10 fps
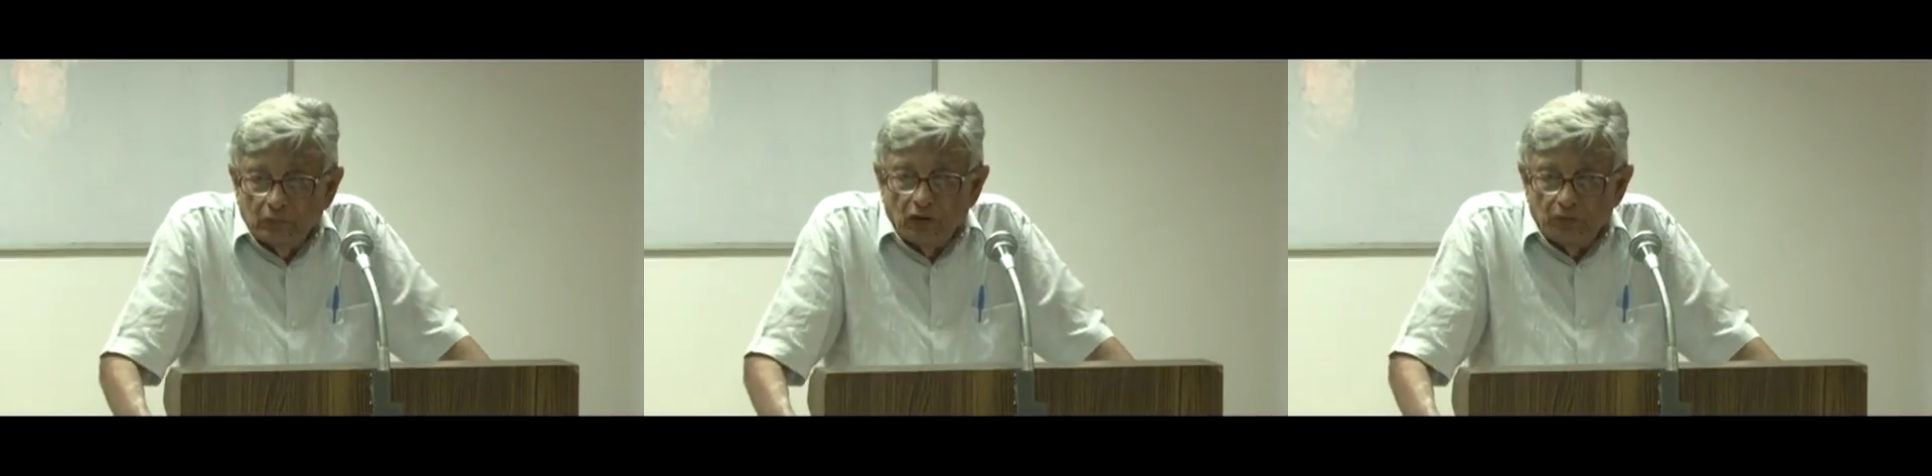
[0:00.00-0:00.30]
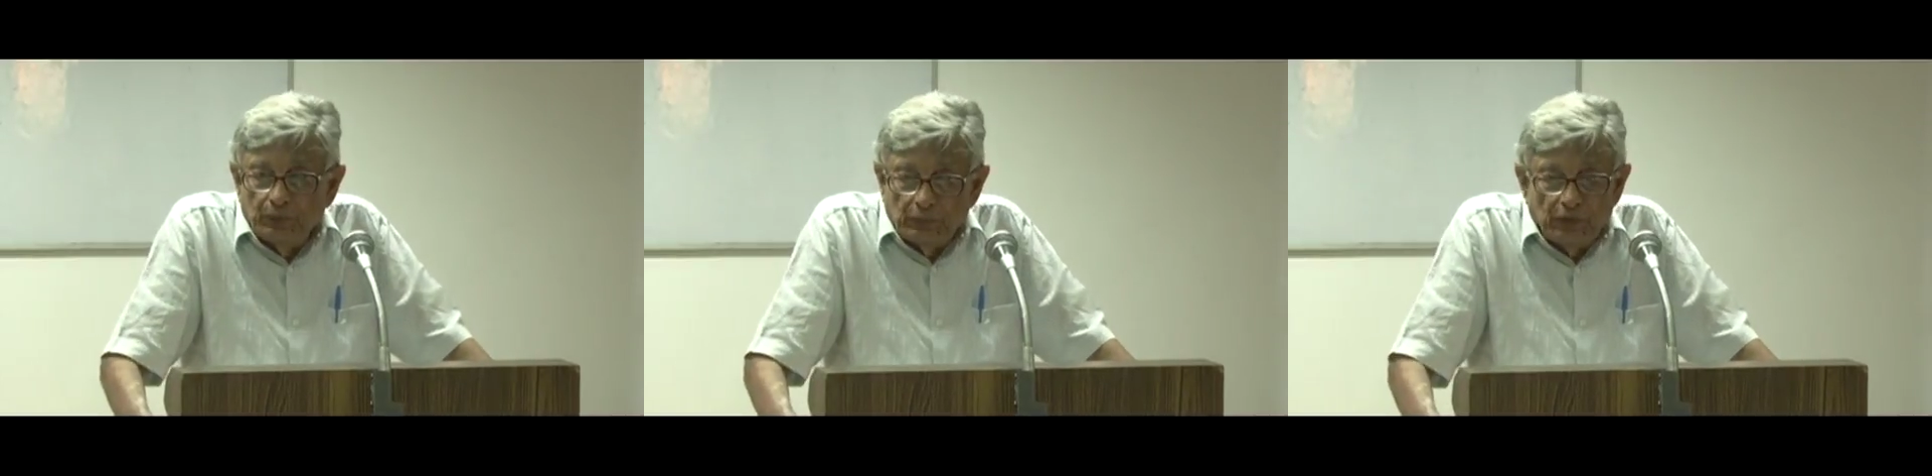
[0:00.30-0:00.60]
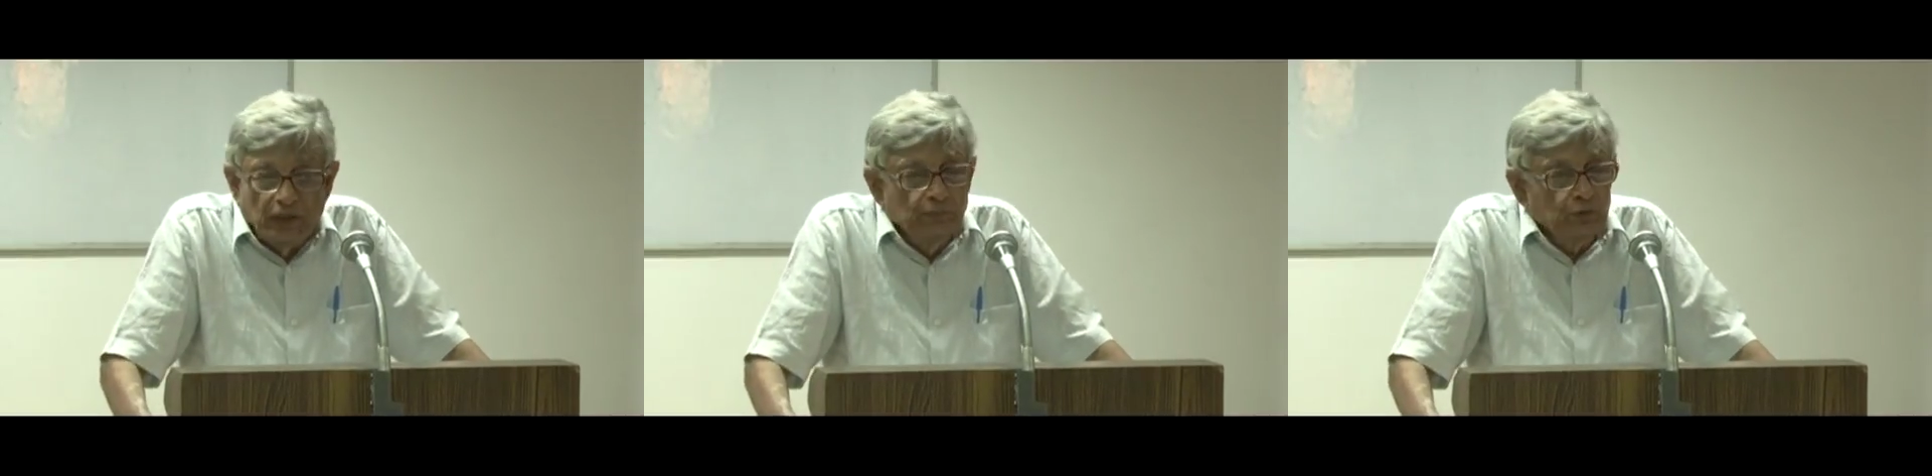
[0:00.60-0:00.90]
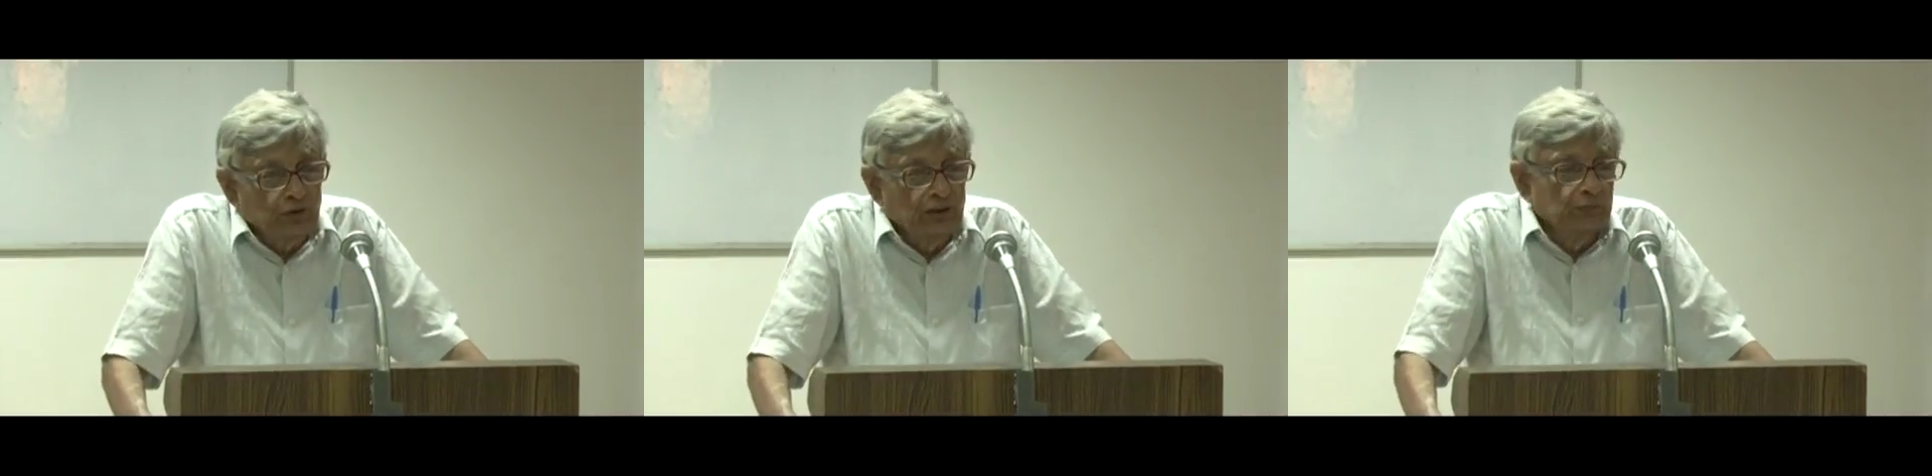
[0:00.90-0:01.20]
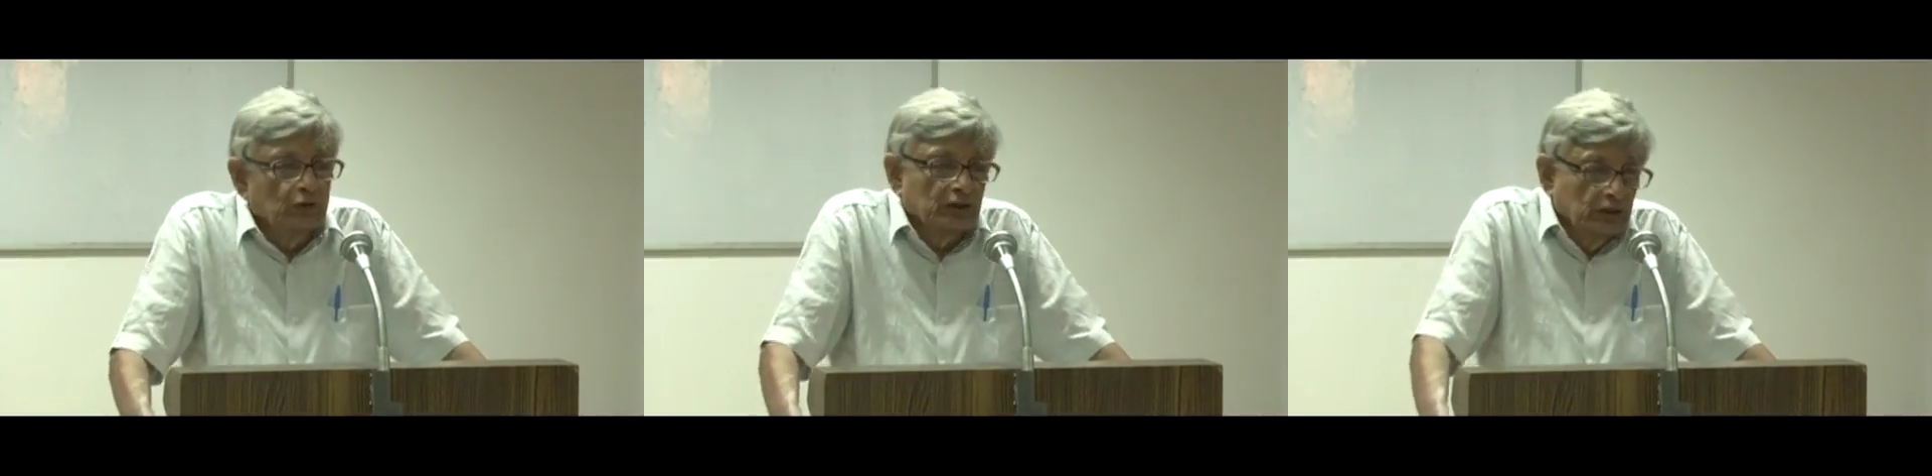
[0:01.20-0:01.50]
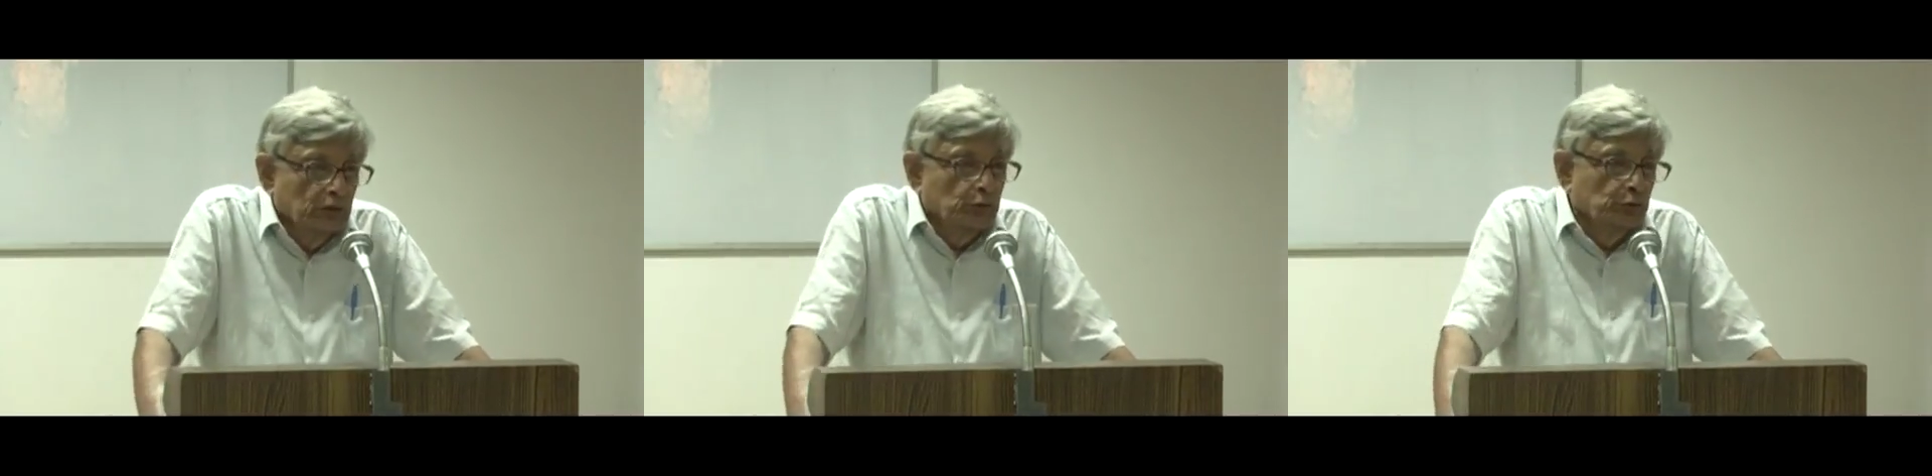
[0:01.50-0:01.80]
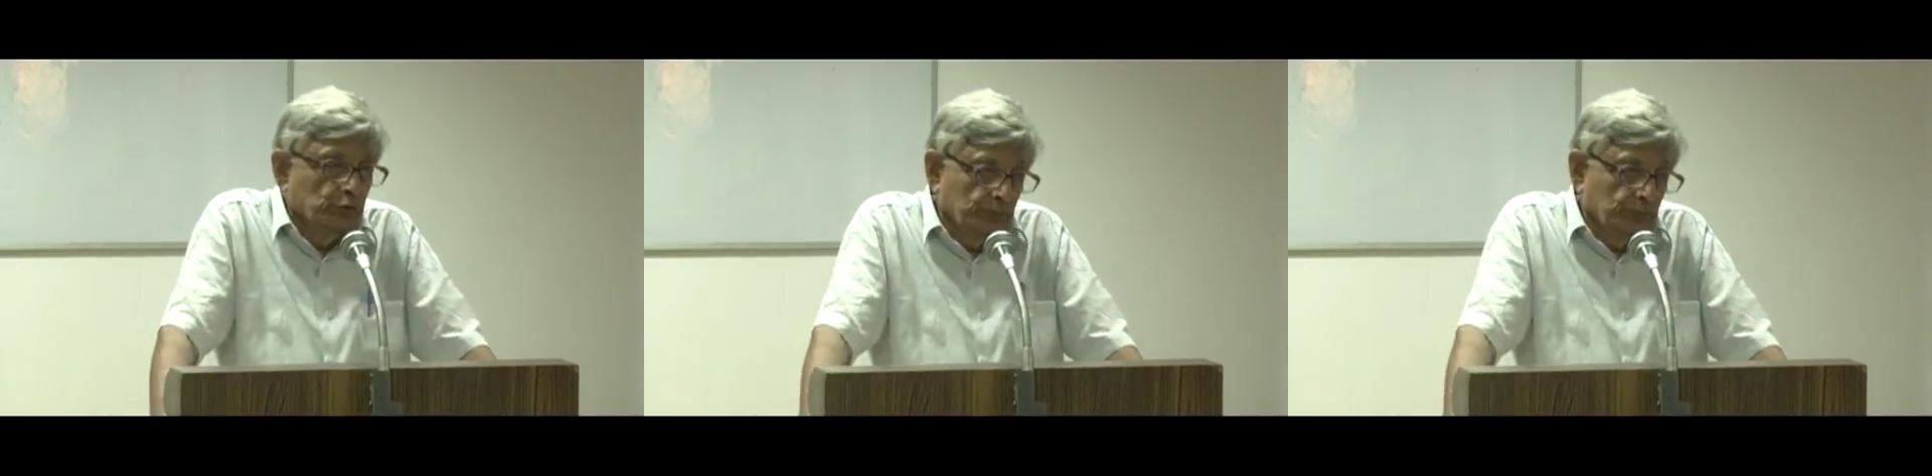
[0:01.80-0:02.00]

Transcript: of people, Muslims or Hindus.